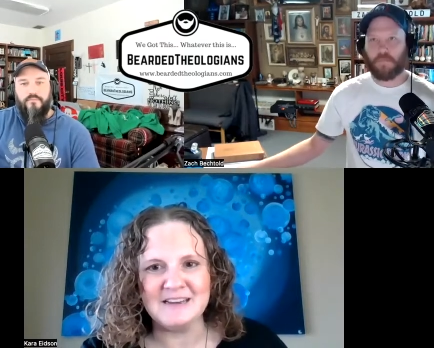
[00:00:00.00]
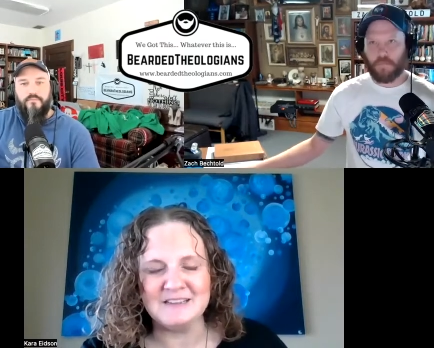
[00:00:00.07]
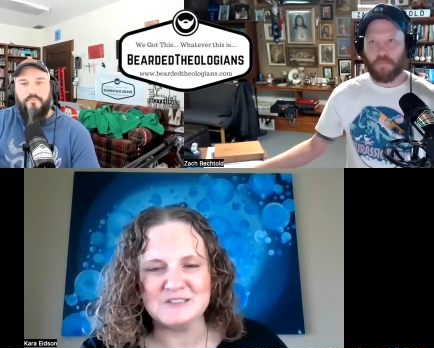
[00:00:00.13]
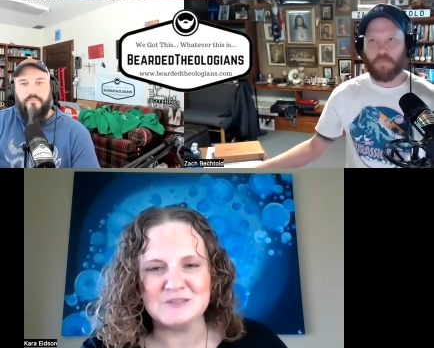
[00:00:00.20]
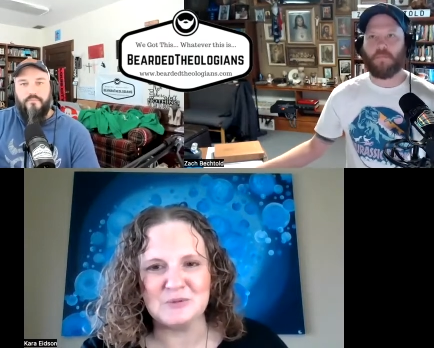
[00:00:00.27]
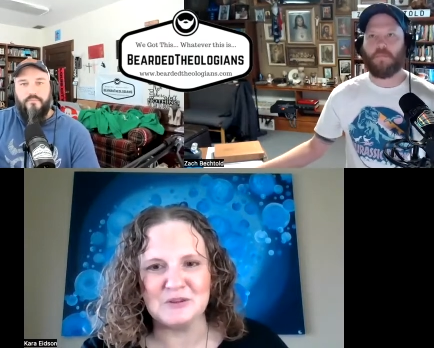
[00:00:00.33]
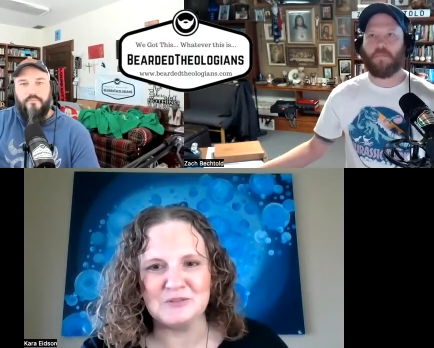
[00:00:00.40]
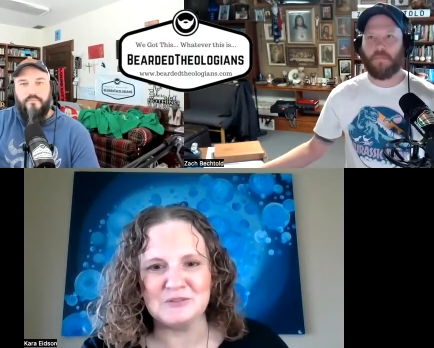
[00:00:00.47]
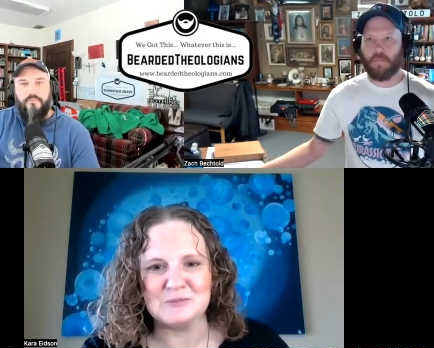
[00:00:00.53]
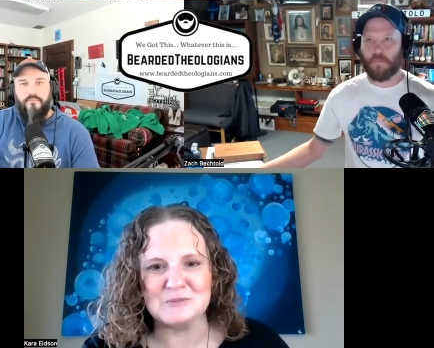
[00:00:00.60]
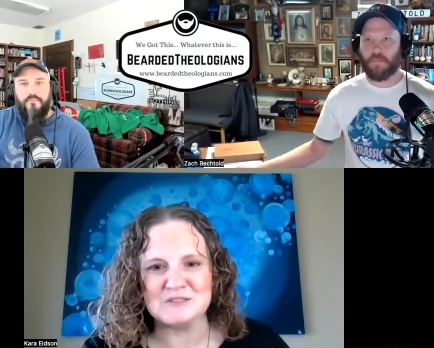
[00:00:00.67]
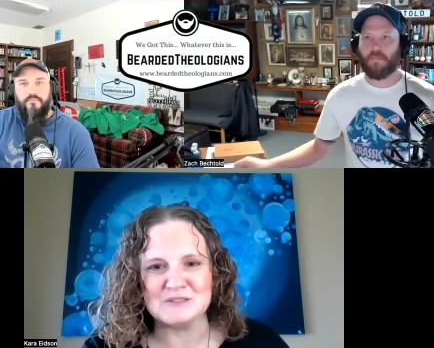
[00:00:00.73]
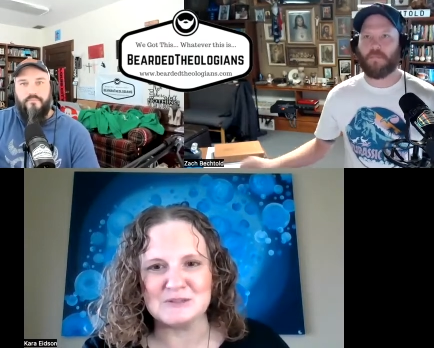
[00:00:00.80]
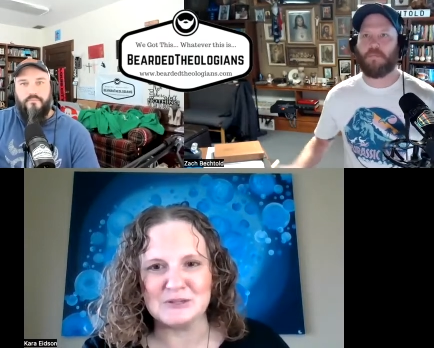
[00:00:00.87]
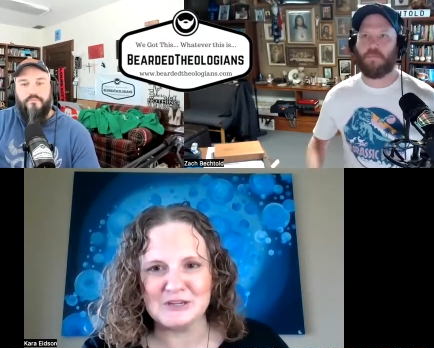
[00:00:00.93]
Speaker 1: in Springfield,
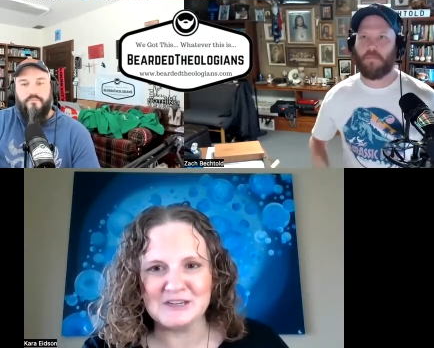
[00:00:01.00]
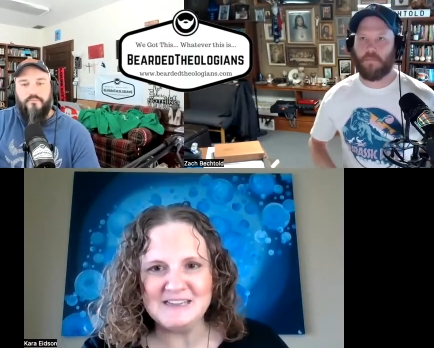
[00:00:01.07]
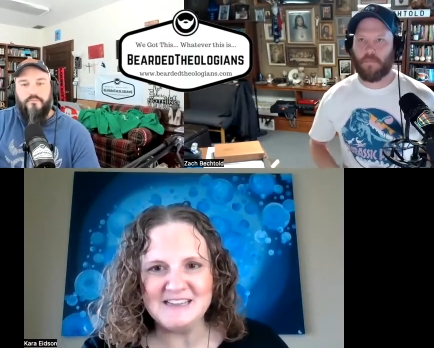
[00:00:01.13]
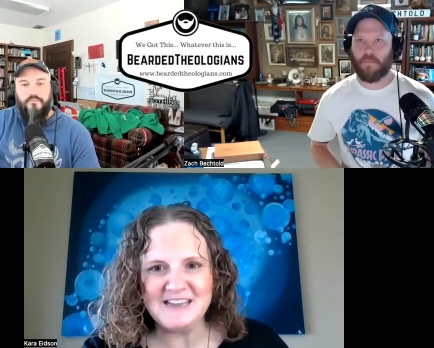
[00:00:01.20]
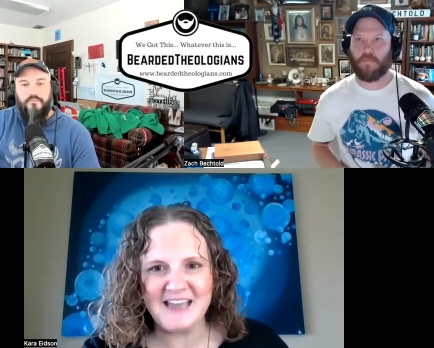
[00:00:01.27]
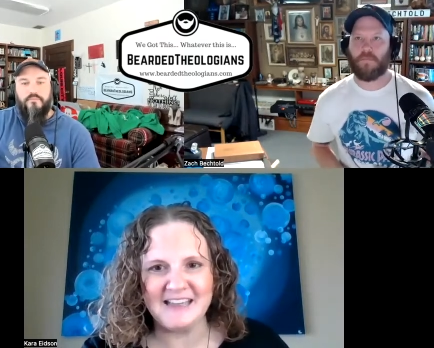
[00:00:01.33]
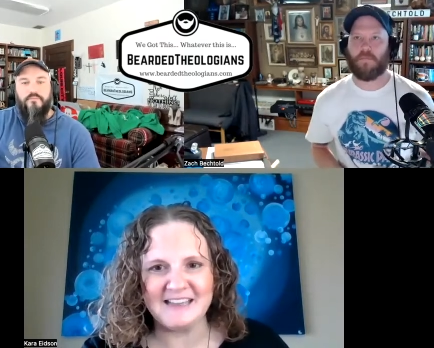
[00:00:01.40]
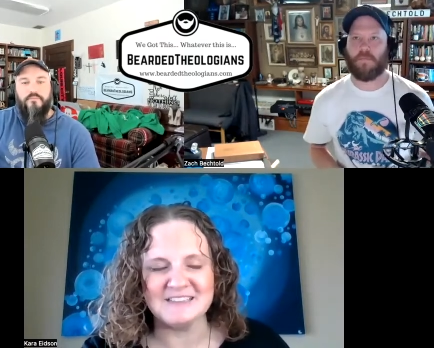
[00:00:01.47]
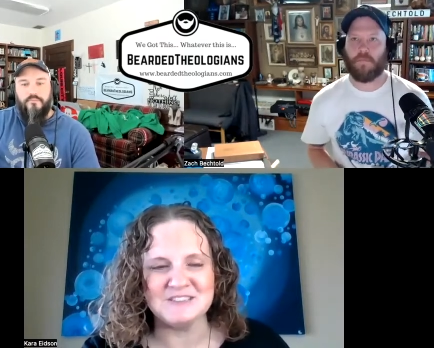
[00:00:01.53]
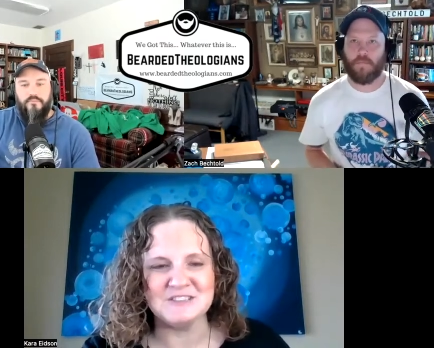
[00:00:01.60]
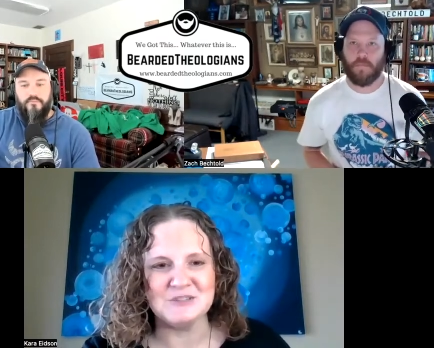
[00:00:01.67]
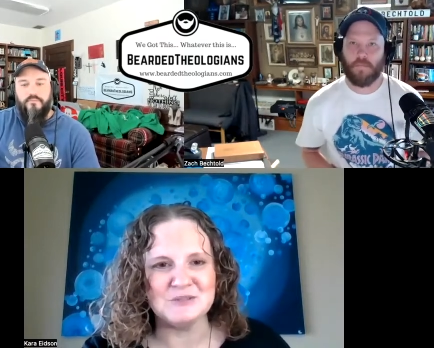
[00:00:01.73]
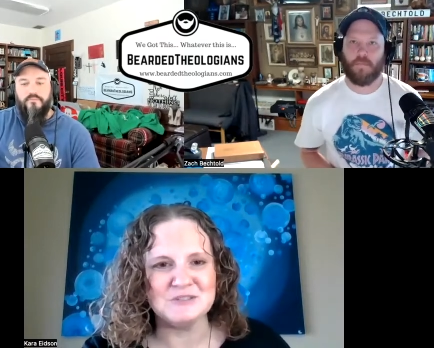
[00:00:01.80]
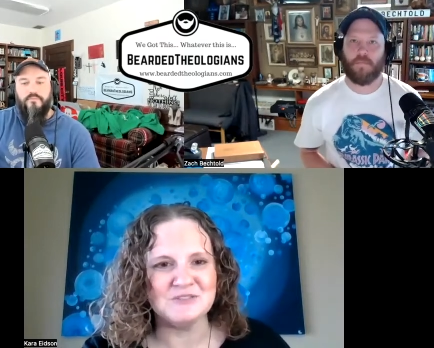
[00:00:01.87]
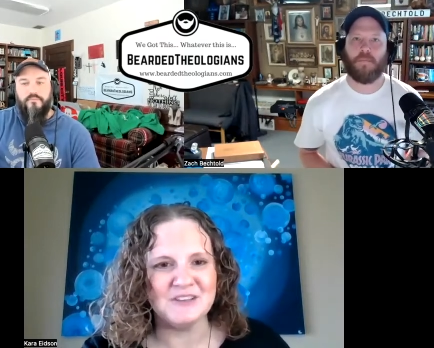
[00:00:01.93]
Missouri, and Duke
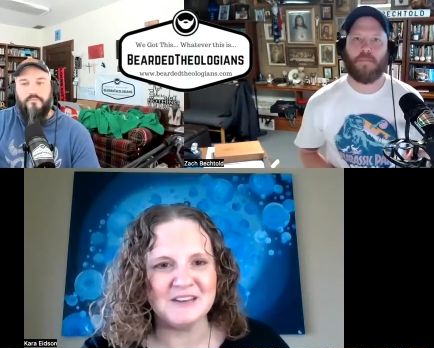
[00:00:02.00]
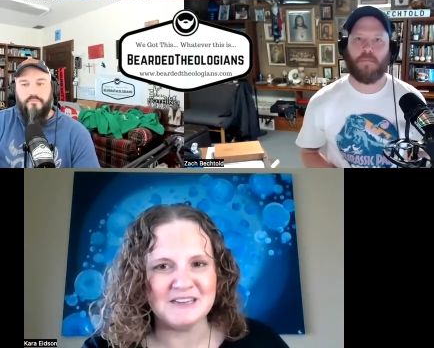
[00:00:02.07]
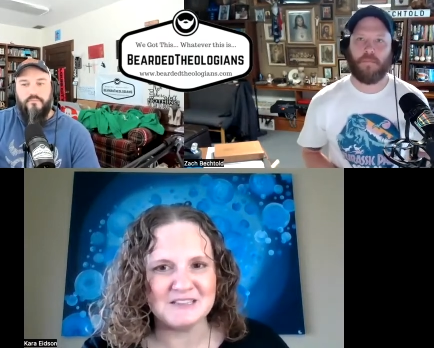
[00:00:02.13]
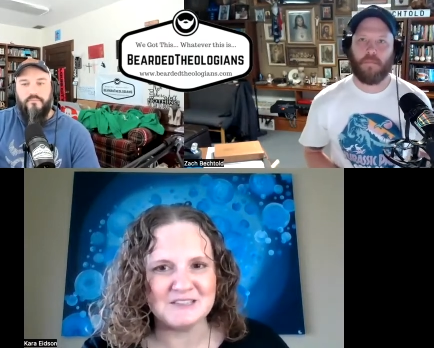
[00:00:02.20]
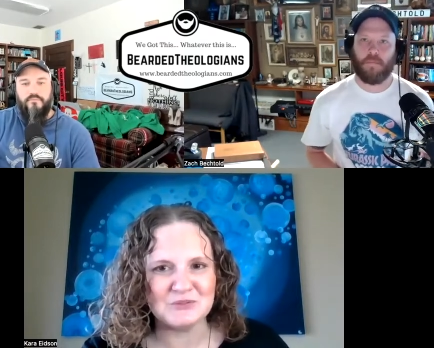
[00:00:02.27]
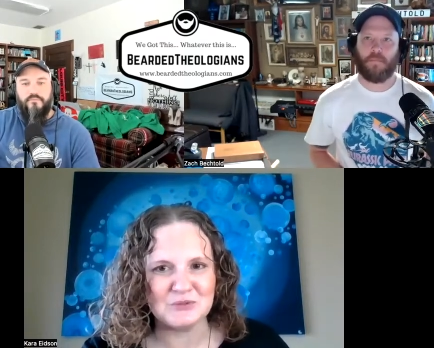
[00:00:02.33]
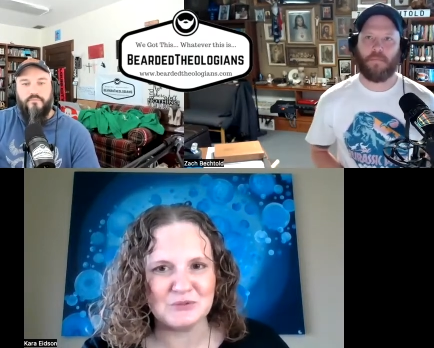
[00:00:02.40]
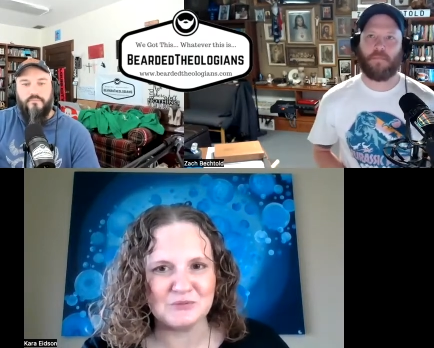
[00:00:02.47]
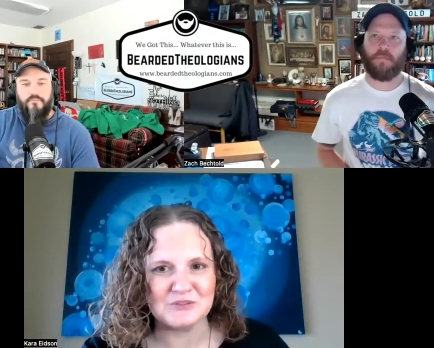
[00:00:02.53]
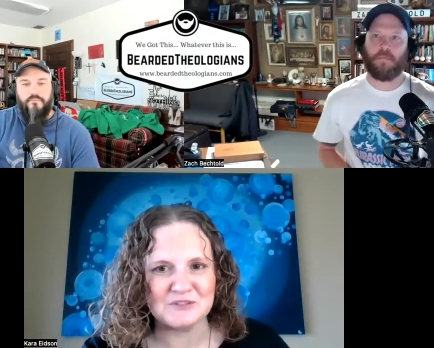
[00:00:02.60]
Divinity School for